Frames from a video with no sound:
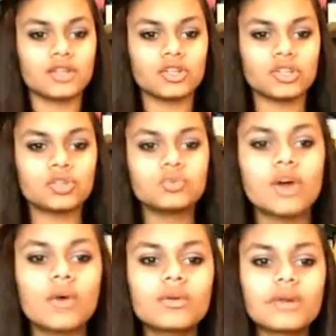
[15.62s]
you
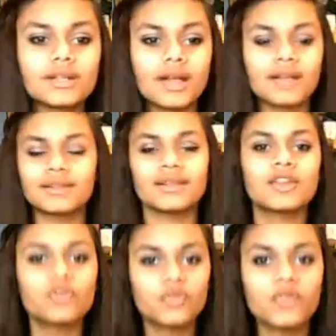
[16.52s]
don't,
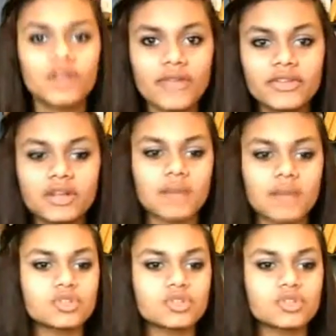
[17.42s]
like, you forgot their name,